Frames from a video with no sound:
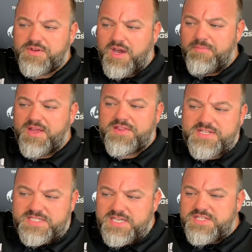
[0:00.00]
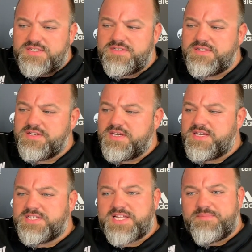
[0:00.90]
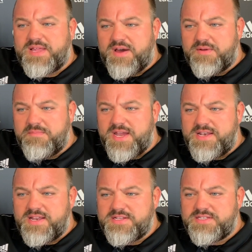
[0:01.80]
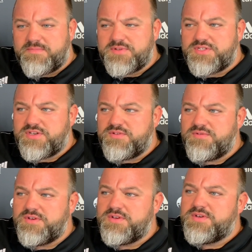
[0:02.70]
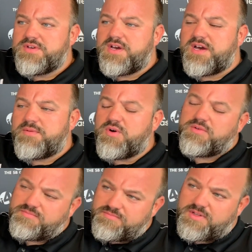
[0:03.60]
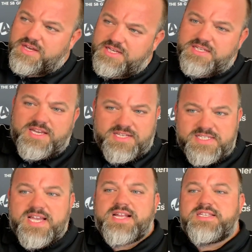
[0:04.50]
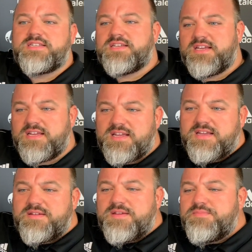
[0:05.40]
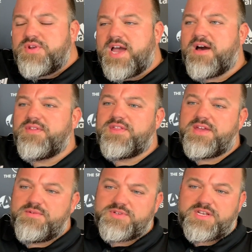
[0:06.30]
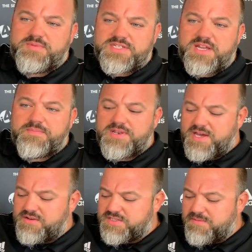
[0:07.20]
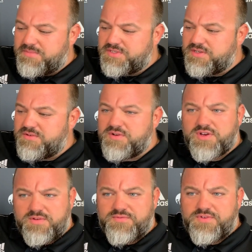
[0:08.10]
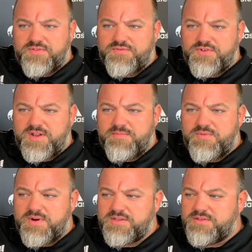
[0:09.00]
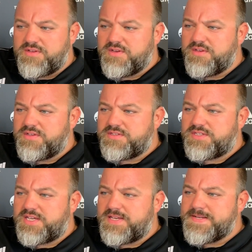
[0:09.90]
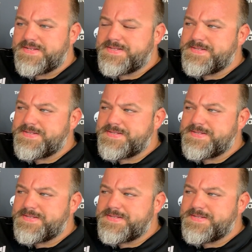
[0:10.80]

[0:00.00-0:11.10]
come the end of the season, he stepped down at Maidenhead as number two. Uh, well, he's, he said he, he put it out there that he was going to be stepping down as number two and looking for, for a number one seat.